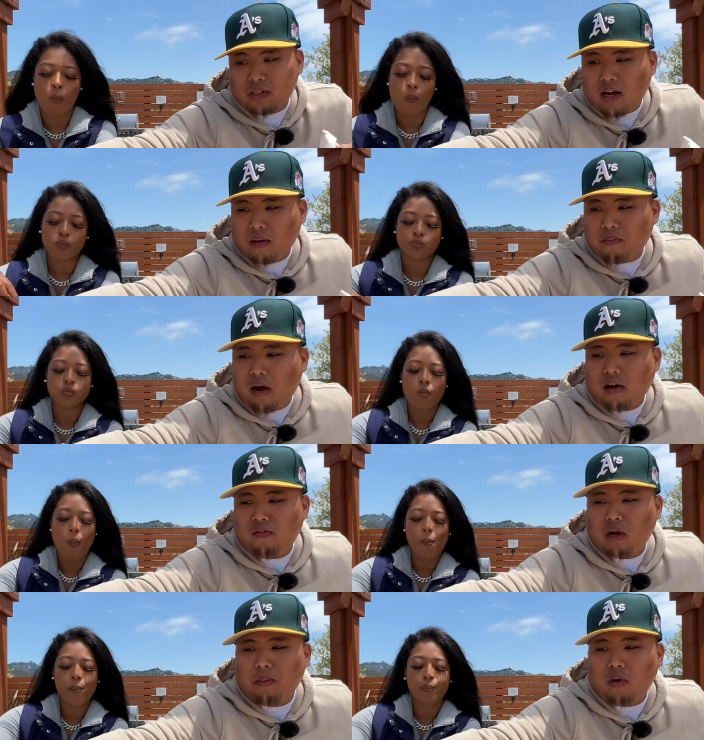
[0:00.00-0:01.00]
Speaker 1: it. I could I could
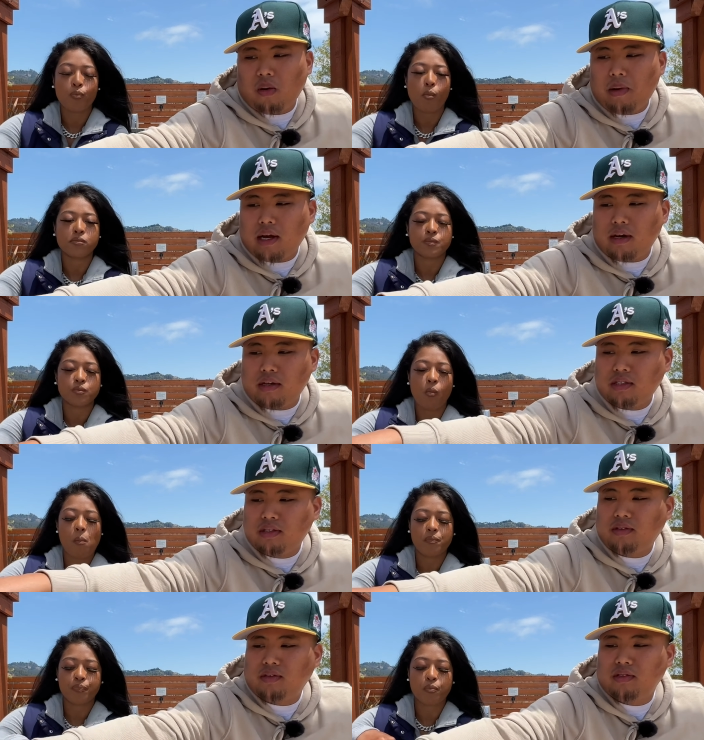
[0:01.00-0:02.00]
fuck up a whole bag of this.
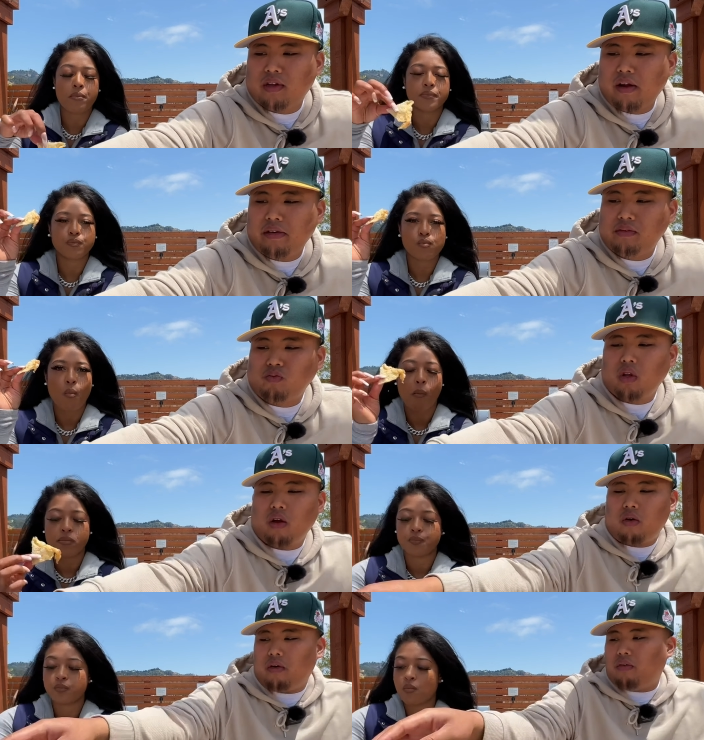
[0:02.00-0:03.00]

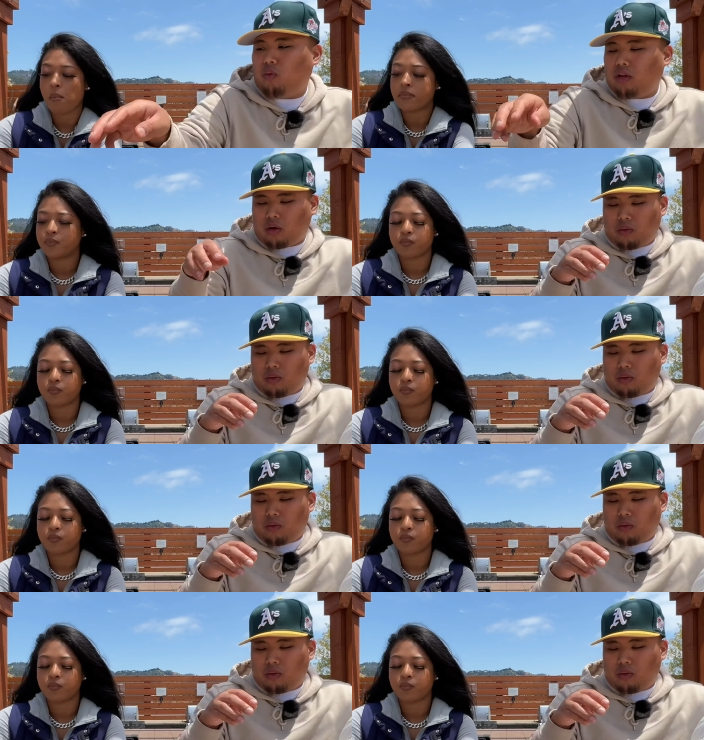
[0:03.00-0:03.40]
With or